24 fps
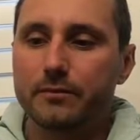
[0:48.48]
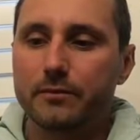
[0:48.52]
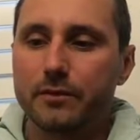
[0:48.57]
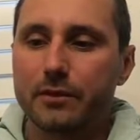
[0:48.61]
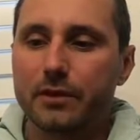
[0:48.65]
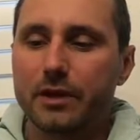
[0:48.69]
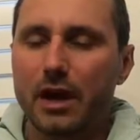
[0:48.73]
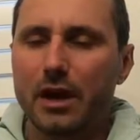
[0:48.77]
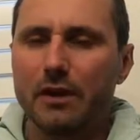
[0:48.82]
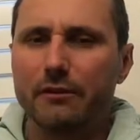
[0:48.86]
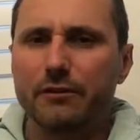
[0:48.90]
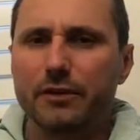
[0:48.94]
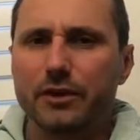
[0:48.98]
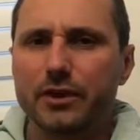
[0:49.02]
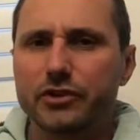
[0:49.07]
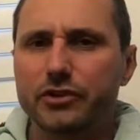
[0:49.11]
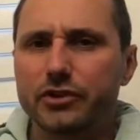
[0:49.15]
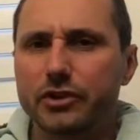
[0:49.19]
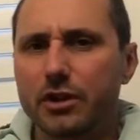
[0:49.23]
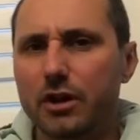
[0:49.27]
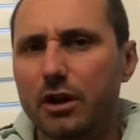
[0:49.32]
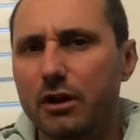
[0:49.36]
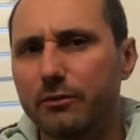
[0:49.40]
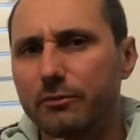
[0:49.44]
yeah, I finished
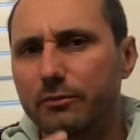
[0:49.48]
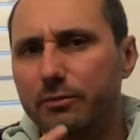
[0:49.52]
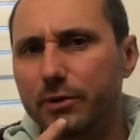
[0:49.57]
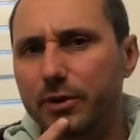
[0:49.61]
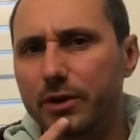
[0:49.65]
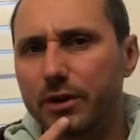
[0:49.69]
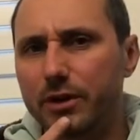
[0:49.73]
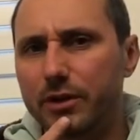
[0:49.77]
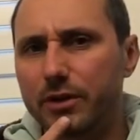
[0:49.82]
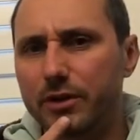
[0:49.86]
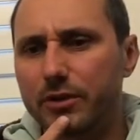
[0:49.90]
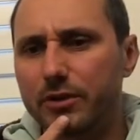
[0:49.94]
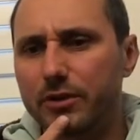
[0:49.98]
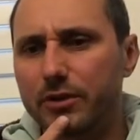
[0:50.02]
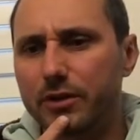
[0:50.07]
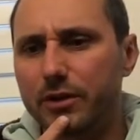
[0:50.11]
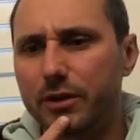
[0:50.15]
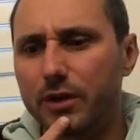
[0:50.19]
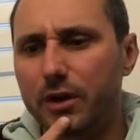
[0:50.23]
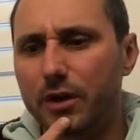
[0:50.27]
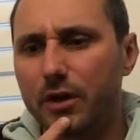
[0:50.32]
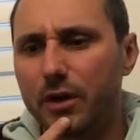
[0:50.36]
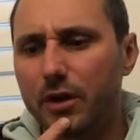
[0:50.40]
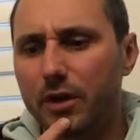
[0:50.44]
it off with
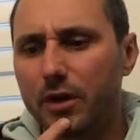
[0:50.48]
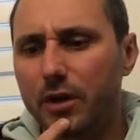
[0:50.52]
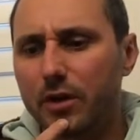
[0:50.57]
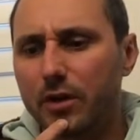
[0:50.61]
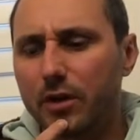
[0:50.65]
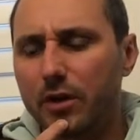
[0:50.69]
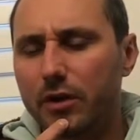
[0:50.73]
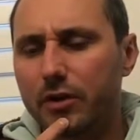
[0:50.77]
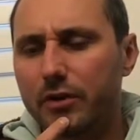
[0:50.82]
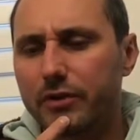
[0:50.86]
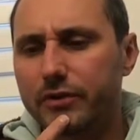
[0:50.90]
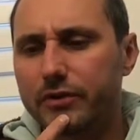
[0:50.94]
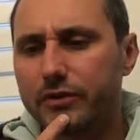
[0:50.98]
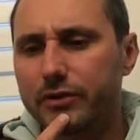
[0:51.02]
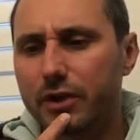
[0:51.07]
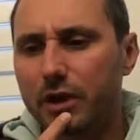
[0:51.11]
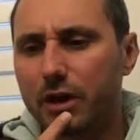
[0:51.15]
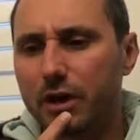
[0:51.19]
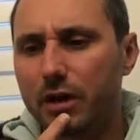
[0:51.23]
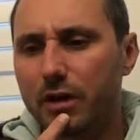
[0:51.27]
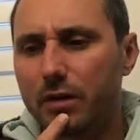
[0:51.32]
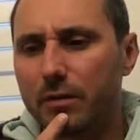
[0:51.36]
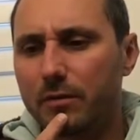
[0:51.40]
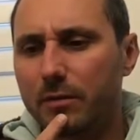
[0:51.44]

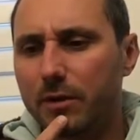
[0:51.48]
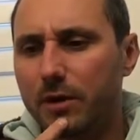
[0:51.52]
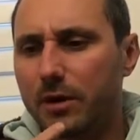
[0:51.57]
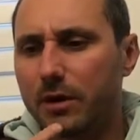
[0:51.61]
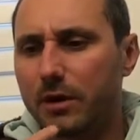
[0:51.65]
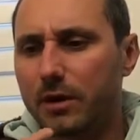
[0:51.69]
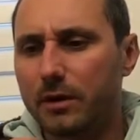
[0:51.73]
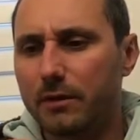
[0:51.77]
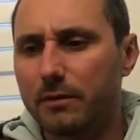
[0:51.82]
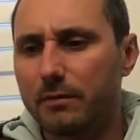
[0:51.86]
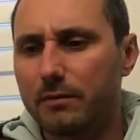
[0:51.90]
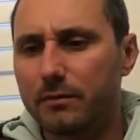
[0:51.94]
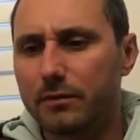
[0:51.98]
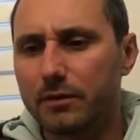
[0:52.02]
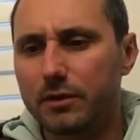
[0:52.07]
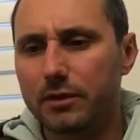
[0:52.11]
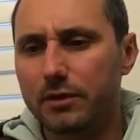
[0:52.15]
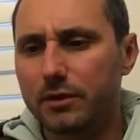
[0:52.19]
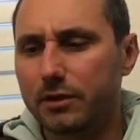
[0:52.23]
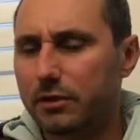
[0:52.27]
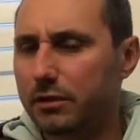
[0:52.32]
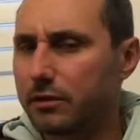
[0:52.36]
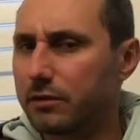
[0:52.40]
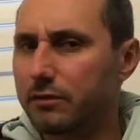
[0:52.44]
some
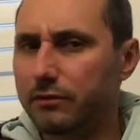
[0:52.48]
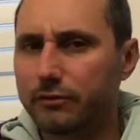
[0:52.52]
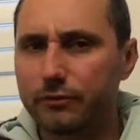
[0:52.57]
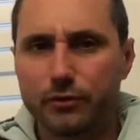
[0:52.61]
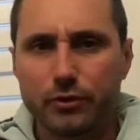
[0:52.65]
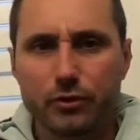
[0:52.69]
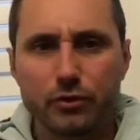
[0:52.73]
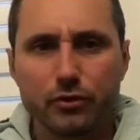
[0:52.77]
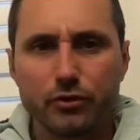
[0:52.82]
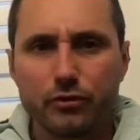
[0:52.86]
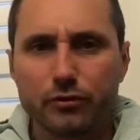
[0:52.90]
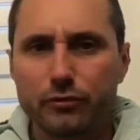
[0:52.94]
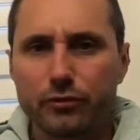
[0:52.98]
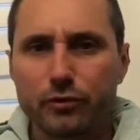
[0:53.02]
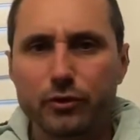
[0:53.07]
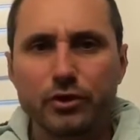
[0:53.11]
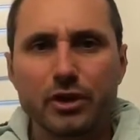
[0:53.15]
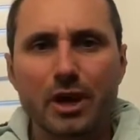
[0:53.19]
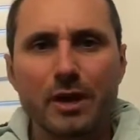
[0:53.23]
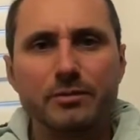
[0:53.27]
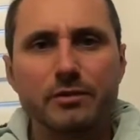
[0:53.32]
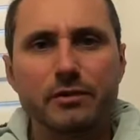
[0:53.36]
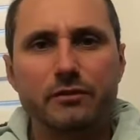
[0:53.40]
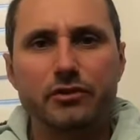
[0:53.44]
few
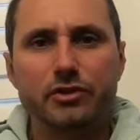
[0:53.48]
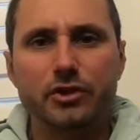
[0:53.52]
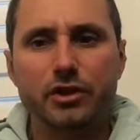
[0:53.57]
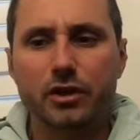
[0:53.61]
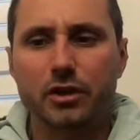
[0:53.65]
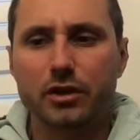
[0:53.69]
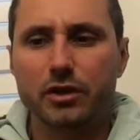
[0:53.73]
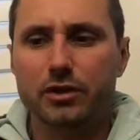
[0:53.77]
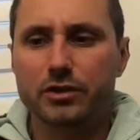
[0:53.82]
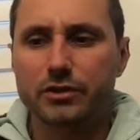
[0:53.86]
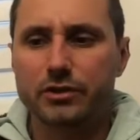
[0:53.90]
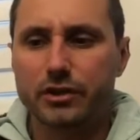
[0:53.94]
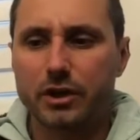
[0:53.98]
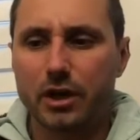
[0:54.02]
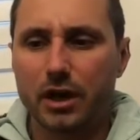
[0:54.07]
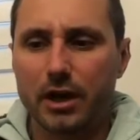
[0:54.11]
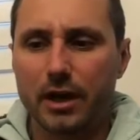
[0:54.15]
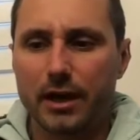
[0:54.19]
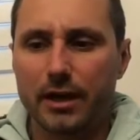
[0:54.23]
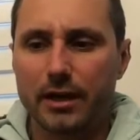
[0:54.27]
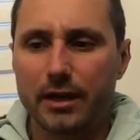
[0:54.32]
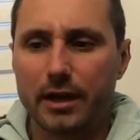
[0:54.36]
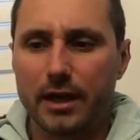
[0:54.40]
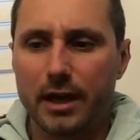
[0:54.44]
types of sugars.
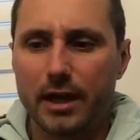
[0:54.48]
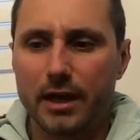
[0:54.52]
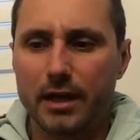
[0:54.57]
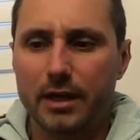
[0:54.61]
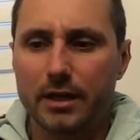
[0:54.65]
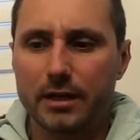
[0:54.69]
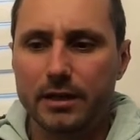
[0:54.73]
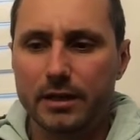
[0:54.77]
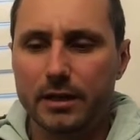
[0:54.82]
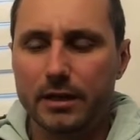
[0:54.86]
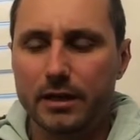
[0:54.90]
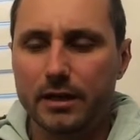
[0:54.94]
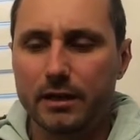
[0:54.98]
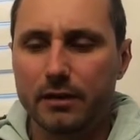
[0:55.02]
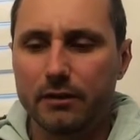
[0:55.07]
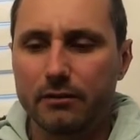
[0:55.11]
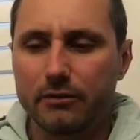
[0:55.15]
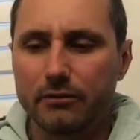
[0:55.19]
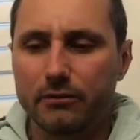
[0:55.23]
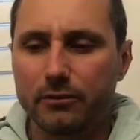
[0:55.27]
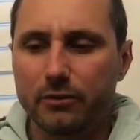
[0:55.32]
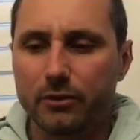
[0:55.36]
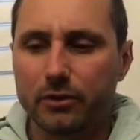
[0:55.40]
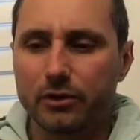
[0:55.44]
I added
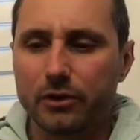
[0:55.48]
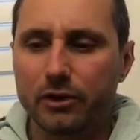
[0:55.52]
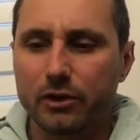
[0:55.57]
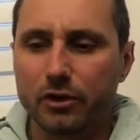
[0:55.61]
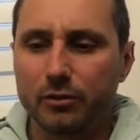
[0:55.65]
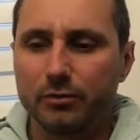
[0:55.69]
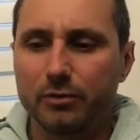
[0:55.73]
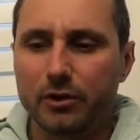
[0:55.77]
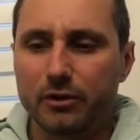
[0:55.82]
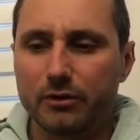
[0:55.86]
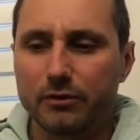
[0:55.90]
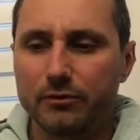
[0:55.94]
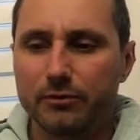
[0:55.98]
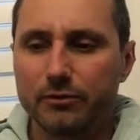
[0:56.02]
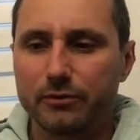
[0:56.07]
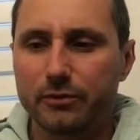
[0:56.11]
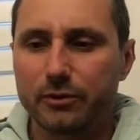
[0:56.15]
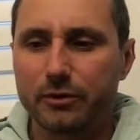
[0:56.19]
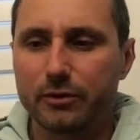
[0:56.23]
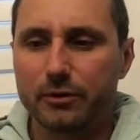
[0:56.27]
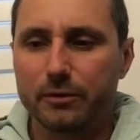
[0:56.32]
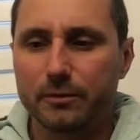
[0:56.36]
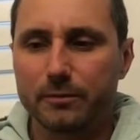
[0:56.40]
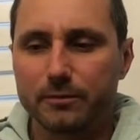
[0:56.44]
for a little bit of
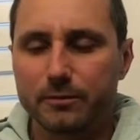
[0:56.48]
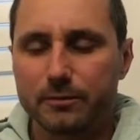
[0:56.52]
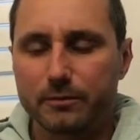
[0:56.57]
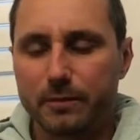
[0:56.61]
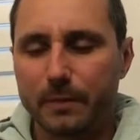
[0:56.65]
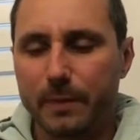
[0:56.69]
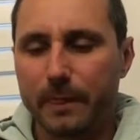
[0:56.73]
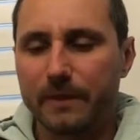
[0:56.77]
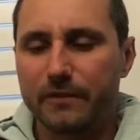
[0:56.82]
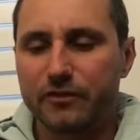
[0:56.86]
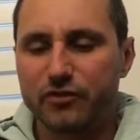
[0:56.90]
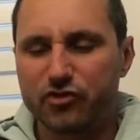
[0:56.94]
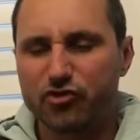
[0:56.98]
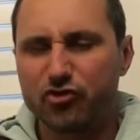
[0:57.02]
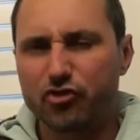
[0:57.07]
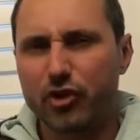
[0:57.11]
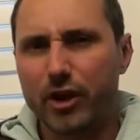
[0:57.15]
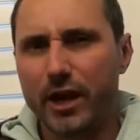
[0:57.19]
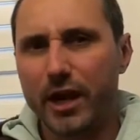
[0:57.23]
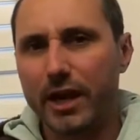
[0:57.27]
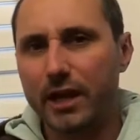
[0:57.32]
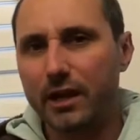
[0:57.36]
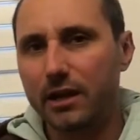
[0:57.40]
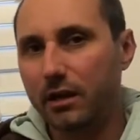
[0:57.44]

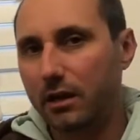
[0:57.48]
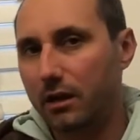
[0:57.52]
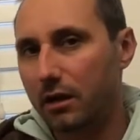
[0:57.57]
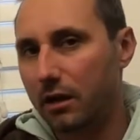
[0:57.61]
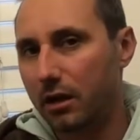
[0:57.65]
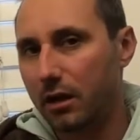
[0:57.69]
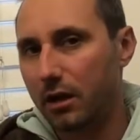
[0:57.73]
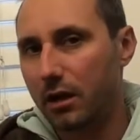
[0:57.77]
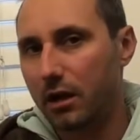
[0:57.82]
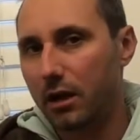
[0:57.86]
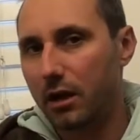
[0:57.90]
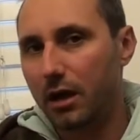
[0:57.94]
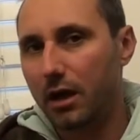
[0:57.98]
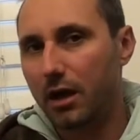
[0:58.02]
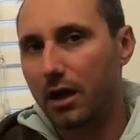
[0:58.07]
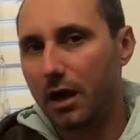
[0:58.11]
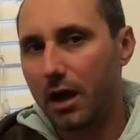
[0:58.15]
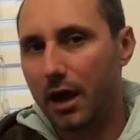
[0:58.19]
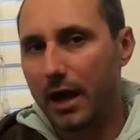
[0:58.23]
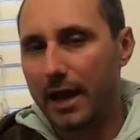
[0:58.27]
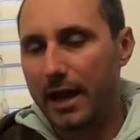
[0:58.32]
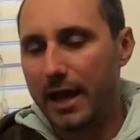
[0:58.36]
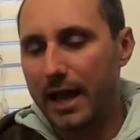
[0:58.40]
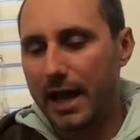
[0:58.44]
strength,
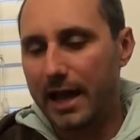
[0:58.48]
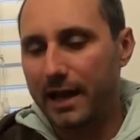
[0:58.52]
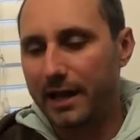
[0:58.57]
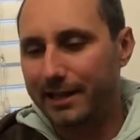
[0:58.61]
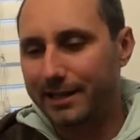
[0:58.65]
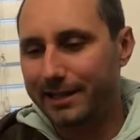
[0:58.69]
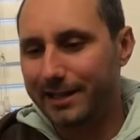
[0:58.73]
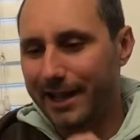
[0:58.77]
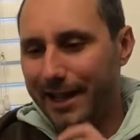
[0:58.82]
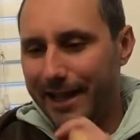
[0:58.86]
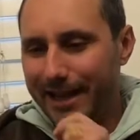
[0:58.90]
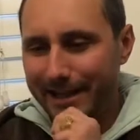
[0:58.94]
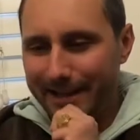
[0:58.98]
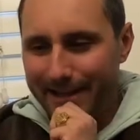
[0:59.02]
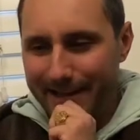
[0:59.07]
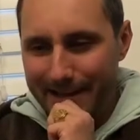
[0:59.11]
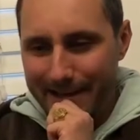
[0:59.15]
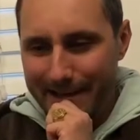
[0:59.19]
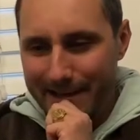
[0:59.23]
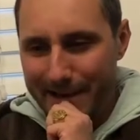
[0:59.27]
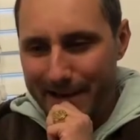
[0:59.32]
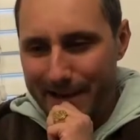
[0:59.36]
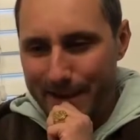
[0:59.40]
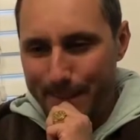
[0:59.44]
I added like
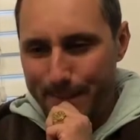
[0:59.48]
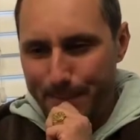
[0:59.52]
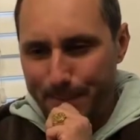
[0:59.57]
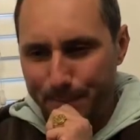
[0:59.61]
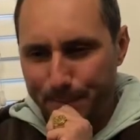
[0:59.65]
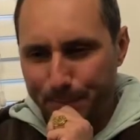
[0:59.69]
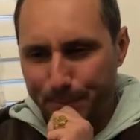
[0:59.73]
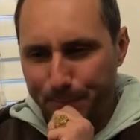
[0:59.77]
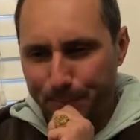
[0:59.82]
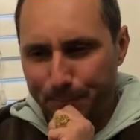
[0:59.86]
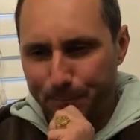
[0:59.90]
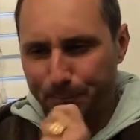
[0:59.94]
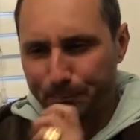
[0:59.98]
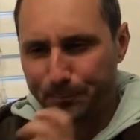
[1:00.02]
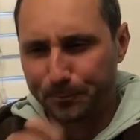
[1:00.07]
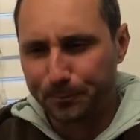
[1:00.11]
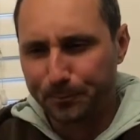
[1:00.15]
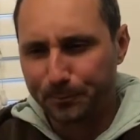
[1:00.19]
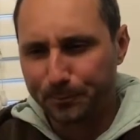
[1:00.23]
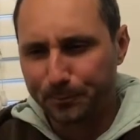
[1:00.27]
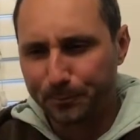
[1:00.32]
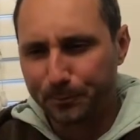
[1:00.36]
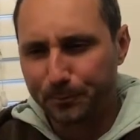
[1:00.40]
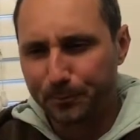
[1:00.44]
a
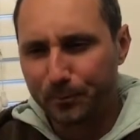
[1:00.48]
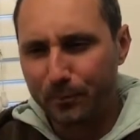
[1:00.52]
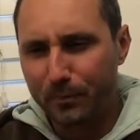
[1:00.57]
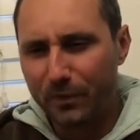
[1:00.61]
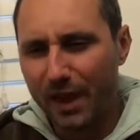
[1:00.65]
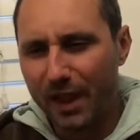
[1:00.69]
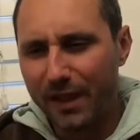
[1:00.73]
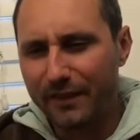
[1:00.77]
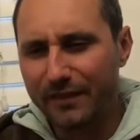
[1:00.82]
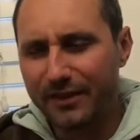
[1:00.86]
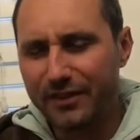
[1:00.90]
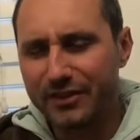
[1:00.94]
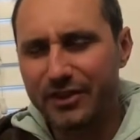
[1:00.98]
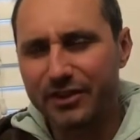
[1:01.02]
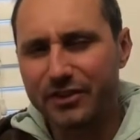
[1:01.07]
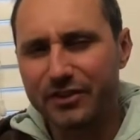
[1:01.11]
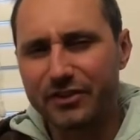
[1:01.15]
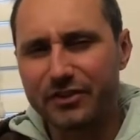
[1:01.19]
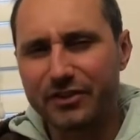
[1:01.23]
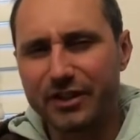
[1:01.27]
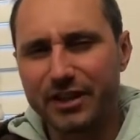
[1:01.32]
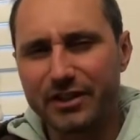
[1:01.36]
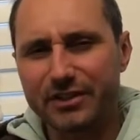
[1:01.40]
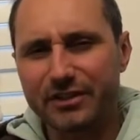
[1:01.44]
this is a
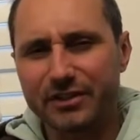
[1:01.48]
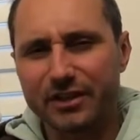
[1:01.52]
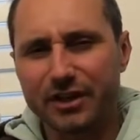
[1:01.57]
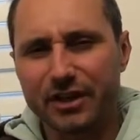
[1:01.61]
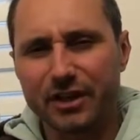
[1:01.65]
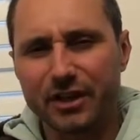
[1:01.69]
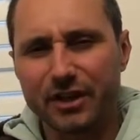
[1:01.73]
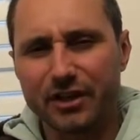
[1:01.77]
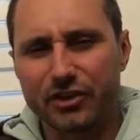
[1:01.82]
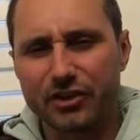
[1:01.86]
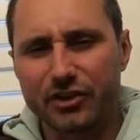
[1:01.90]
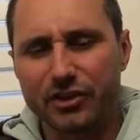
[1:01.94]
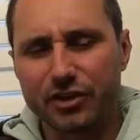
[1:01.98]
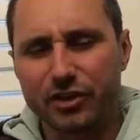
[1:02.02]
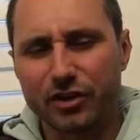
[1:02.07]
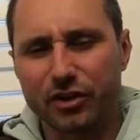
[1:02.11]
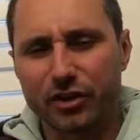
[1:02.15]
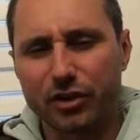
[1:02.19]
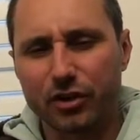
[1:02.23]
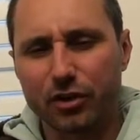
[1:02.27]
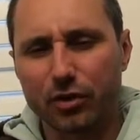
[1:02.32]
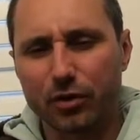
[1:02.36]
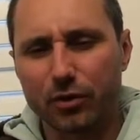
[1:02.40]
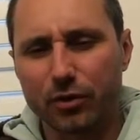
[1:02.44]
nice sugar
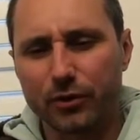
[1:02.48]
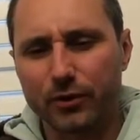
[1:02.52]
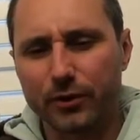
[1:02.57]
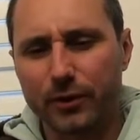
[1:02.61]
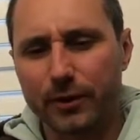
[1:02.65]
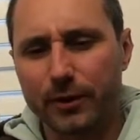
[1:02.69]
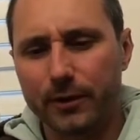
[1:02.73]
called